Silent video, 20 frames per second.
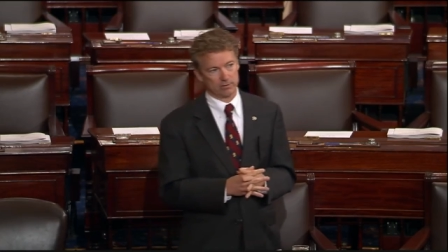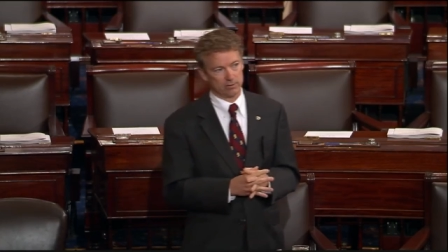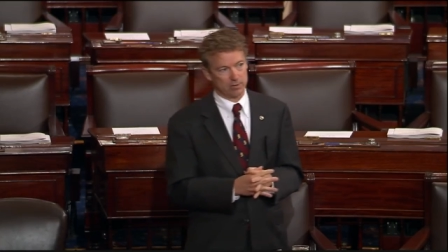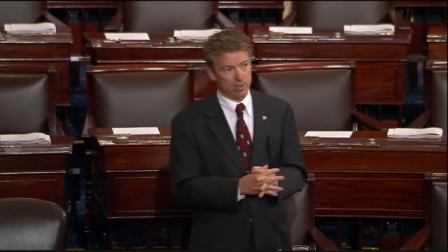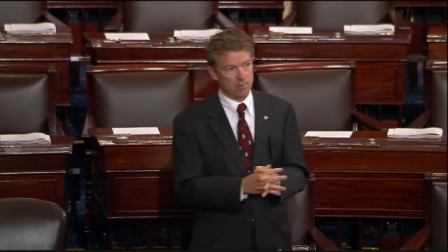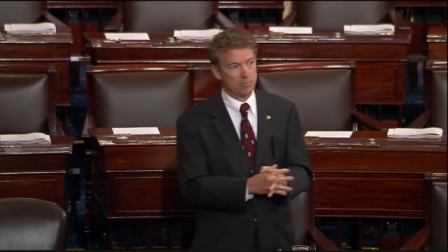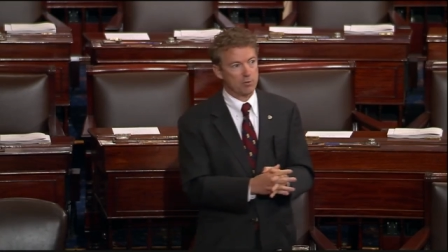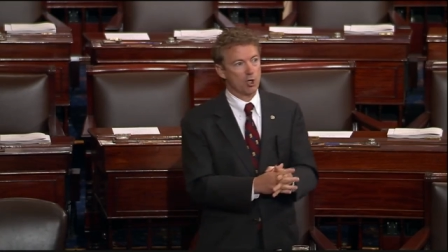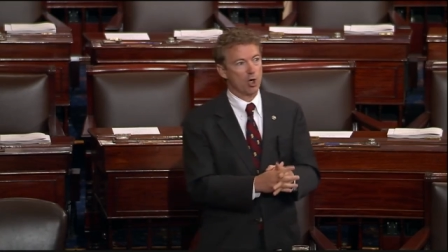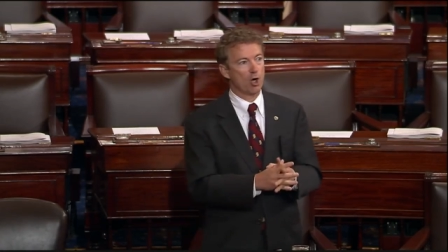
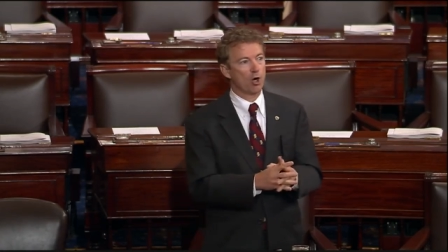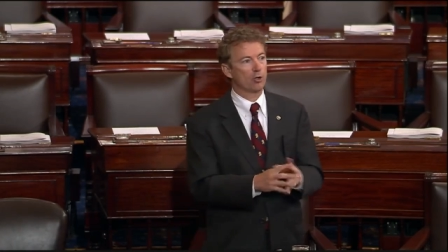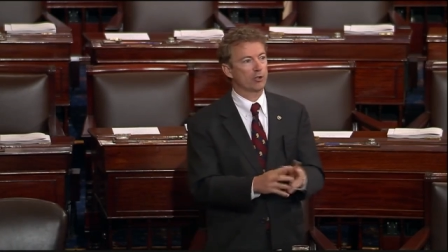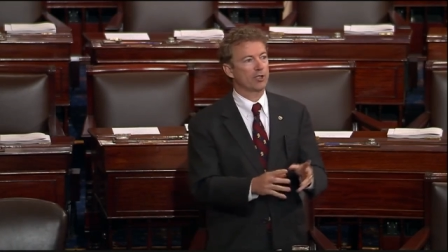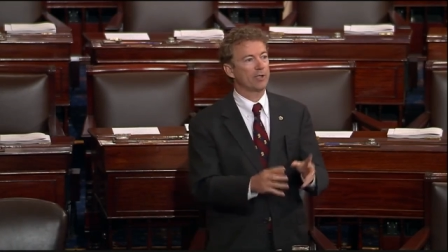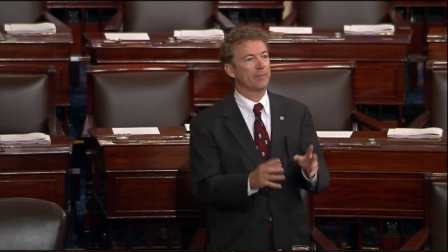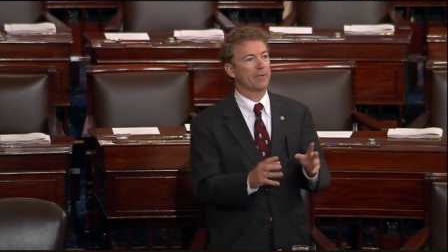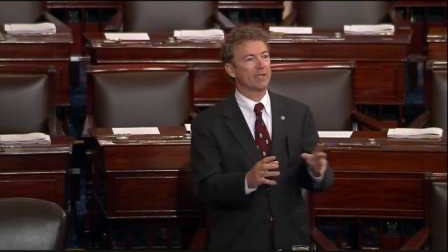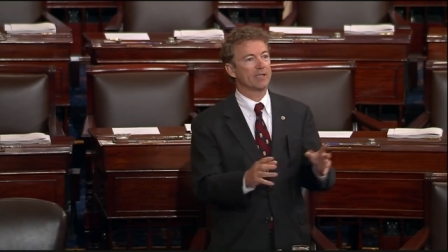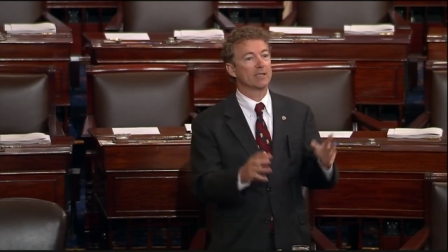Some called
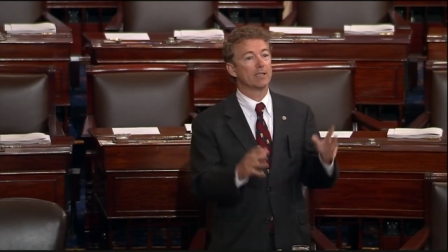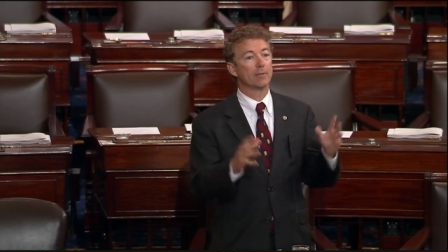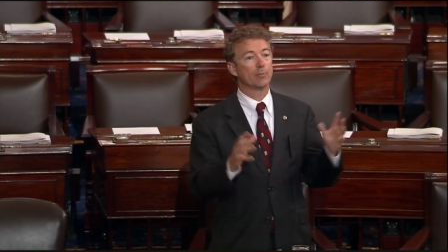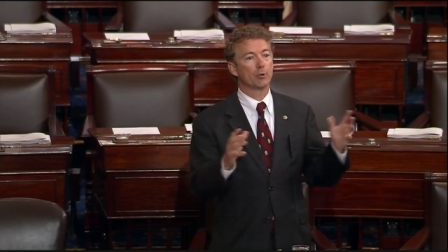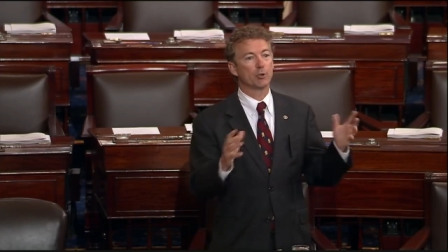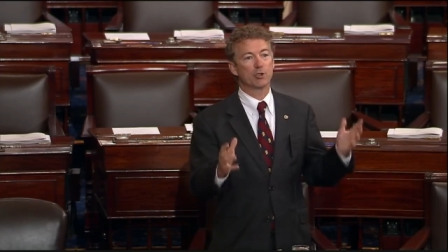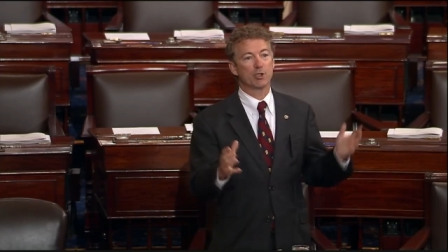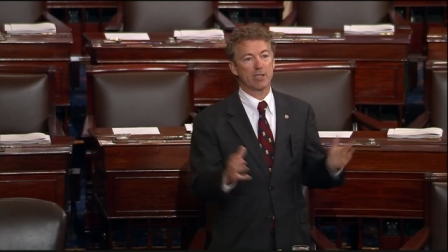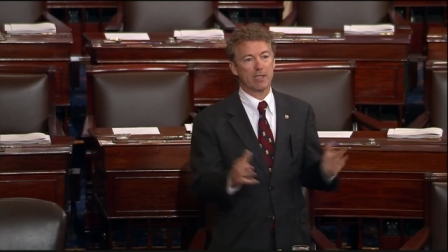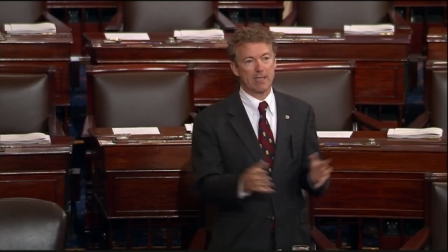him a
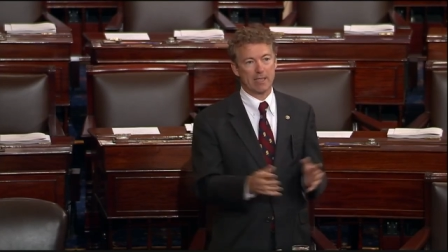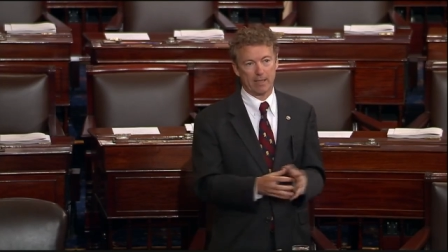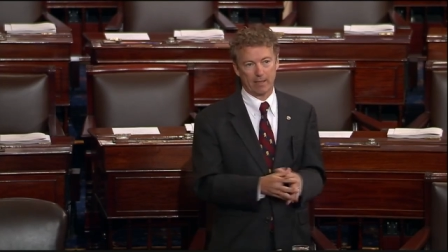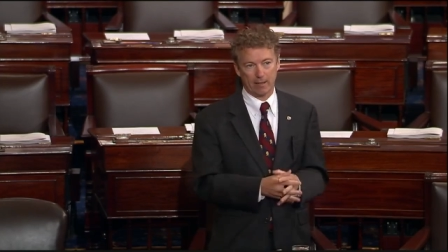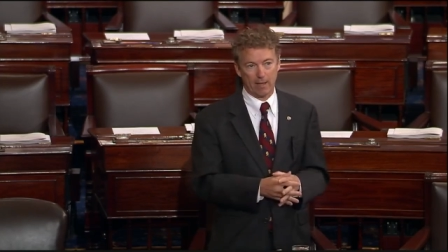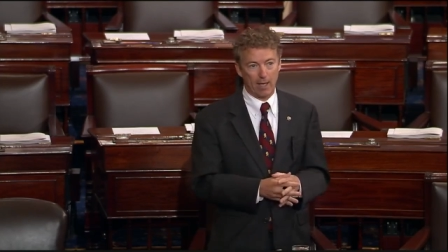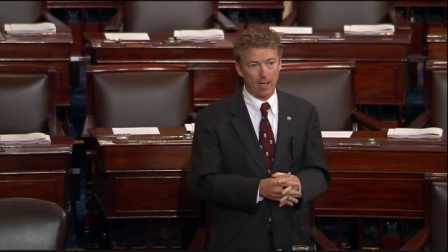libertine.